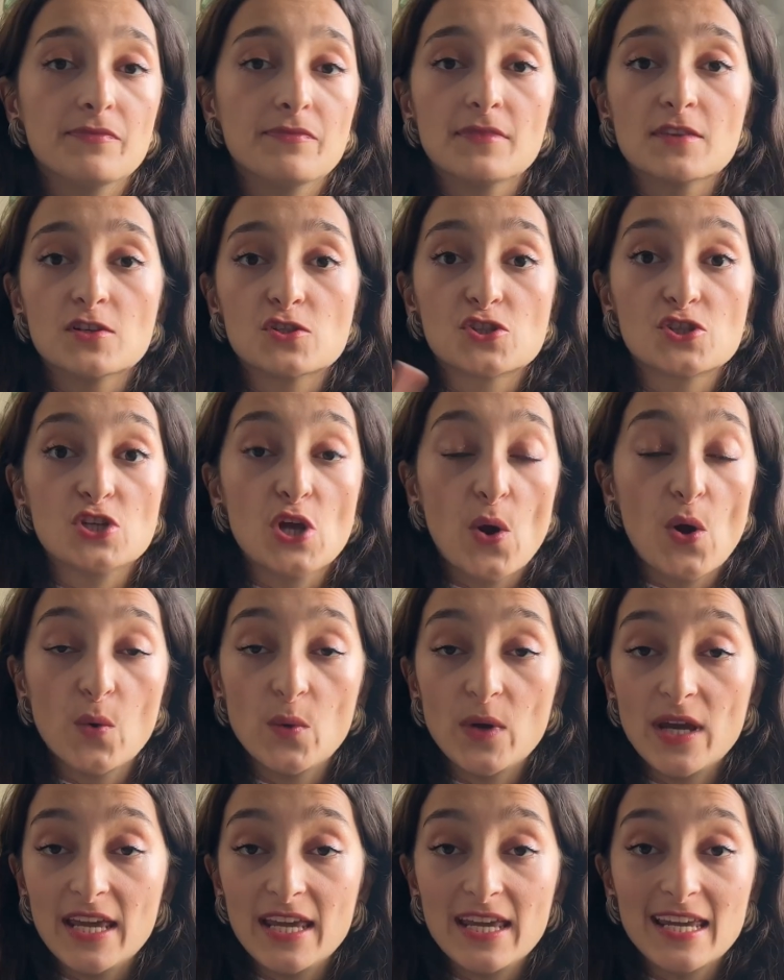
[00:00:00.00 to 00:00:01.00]

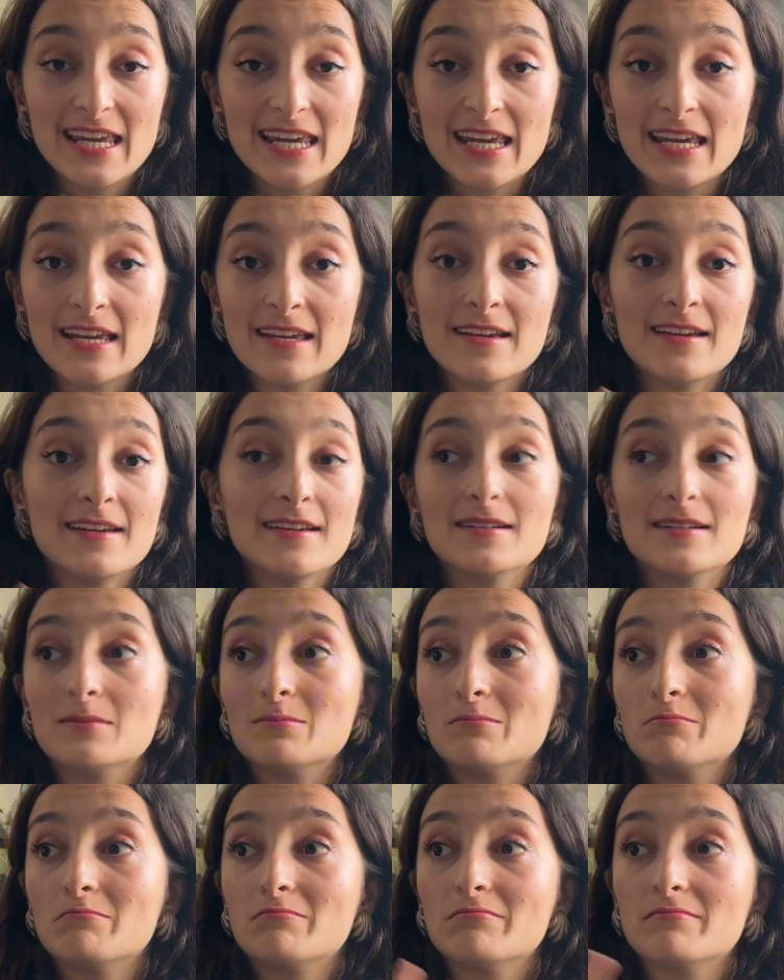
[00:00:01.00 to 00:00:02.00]
sewing,
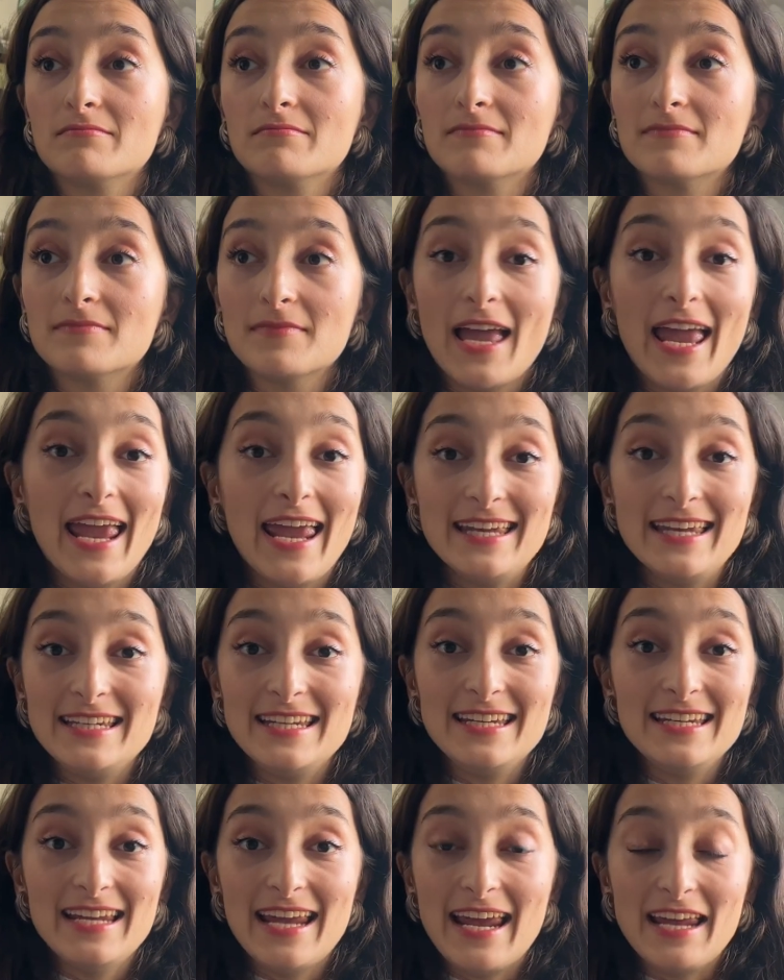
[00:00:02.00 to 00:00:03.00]

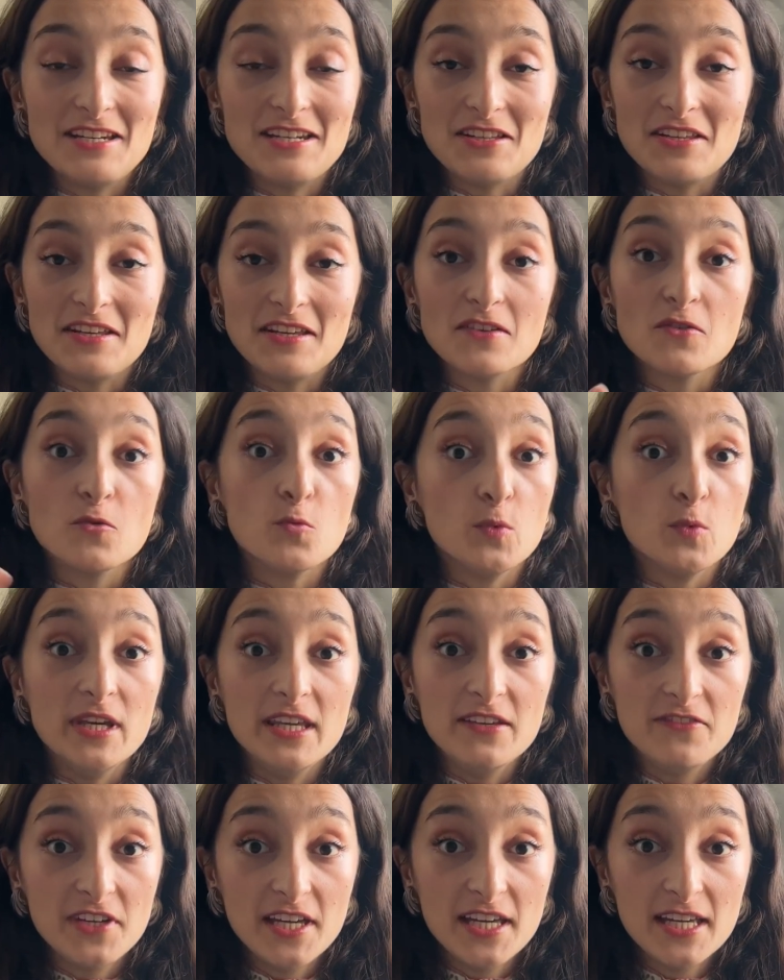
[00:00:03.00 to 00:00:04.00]
anything,
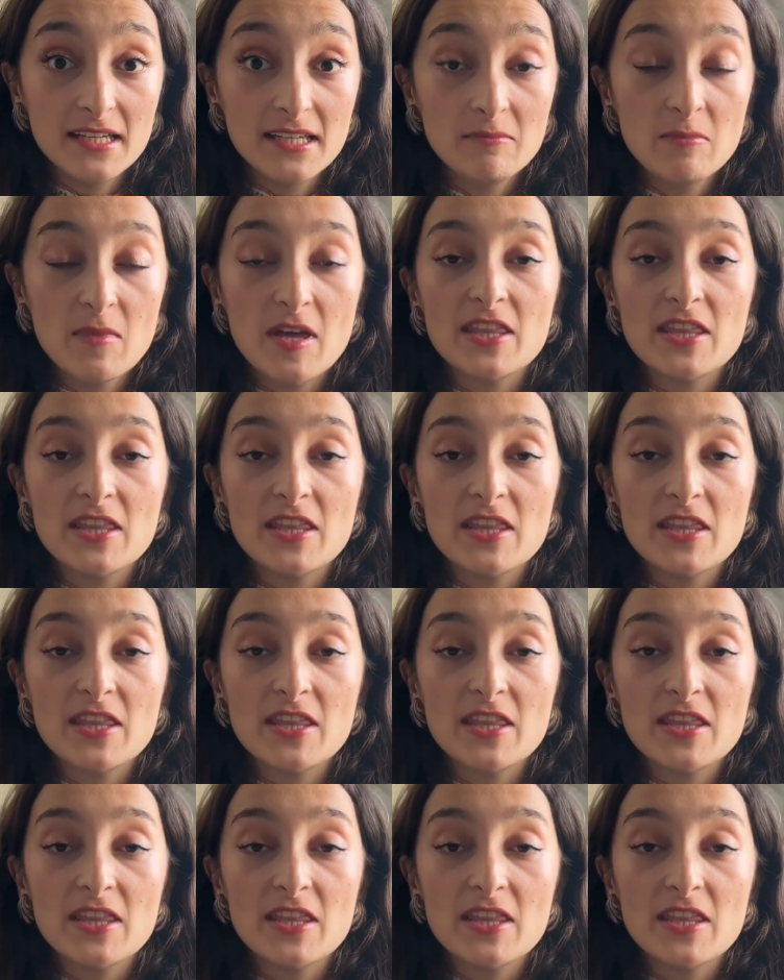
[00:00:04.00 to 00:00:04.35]
weaving.